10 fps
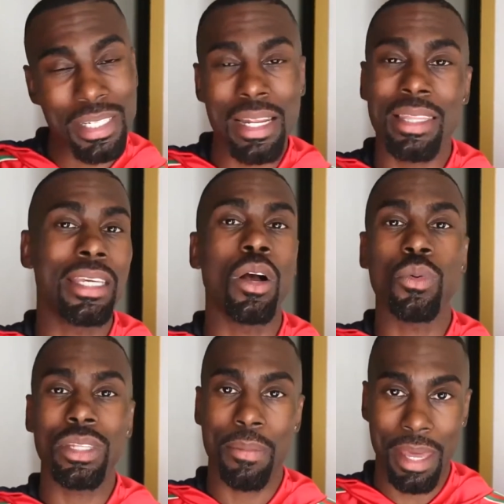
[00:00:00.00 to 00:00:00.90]
but it's not
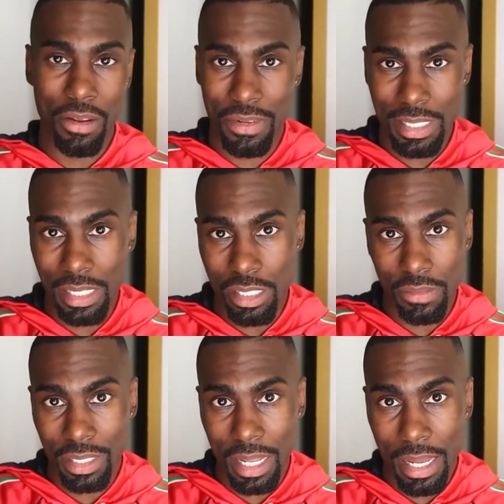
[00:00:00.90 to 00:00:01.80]
the only
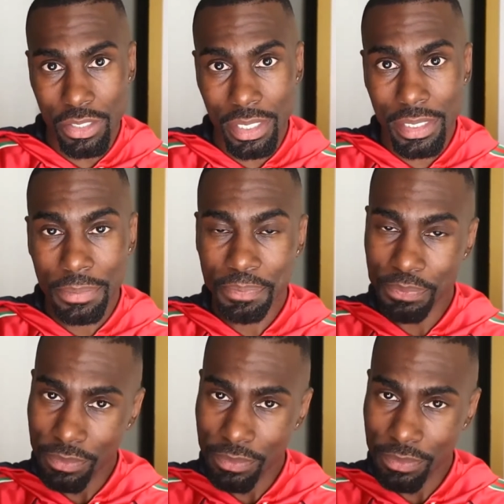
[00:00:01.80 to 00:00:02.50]
manifestation of the logic.